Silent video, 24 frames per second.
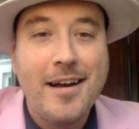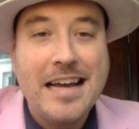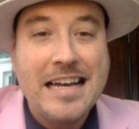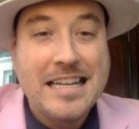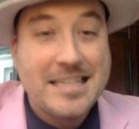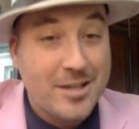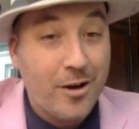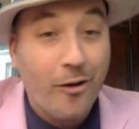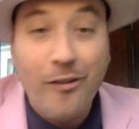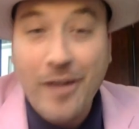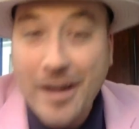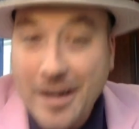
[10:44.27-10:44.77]

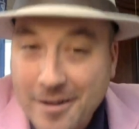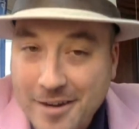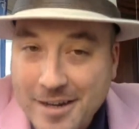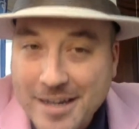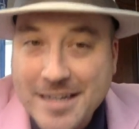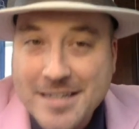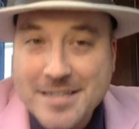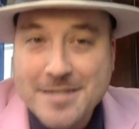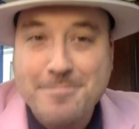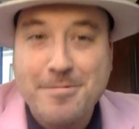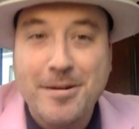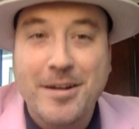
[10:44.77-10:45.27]
it's
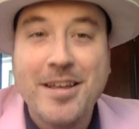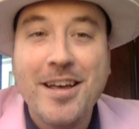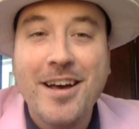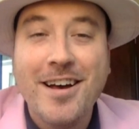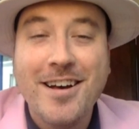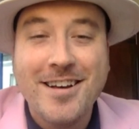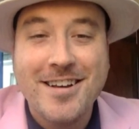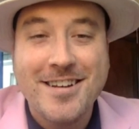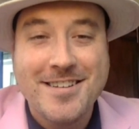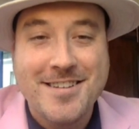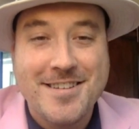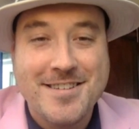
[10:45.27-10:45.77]
hilarious
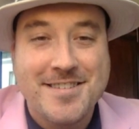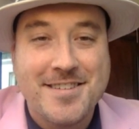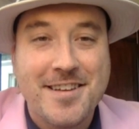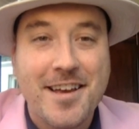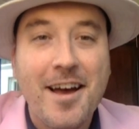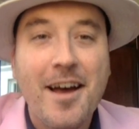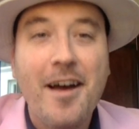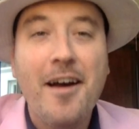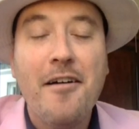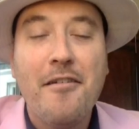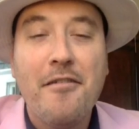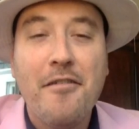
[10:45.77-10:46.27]
because
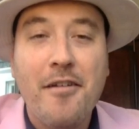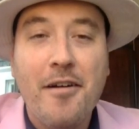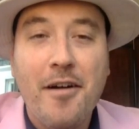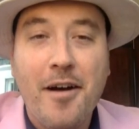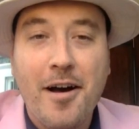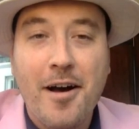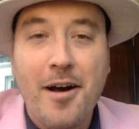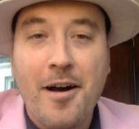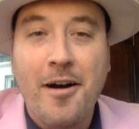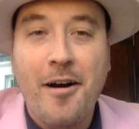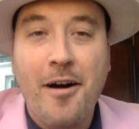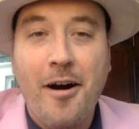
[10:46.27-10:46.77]

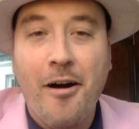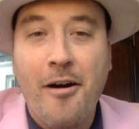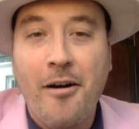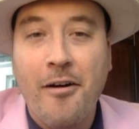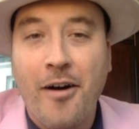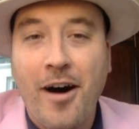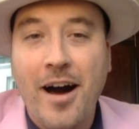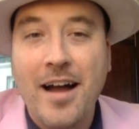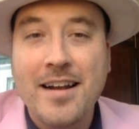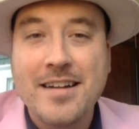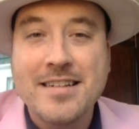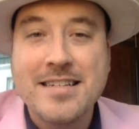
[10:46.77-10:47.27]
a
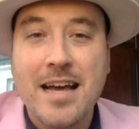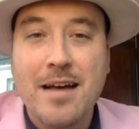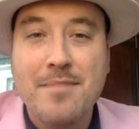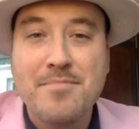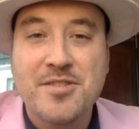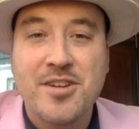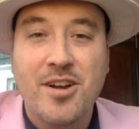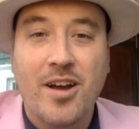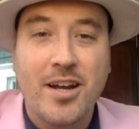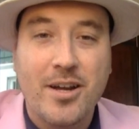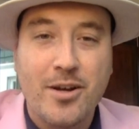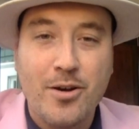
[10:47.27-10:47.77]
lot of
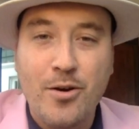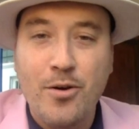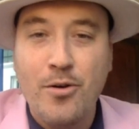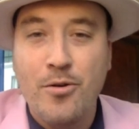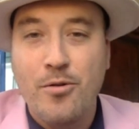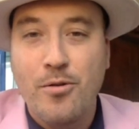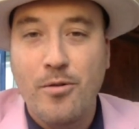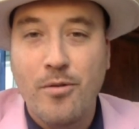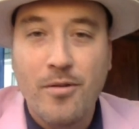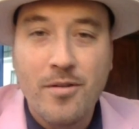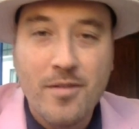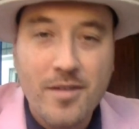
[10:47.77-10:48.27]
times you're like,
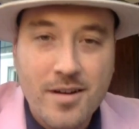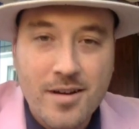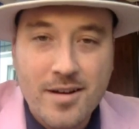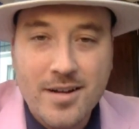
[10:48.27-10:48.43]
ooh,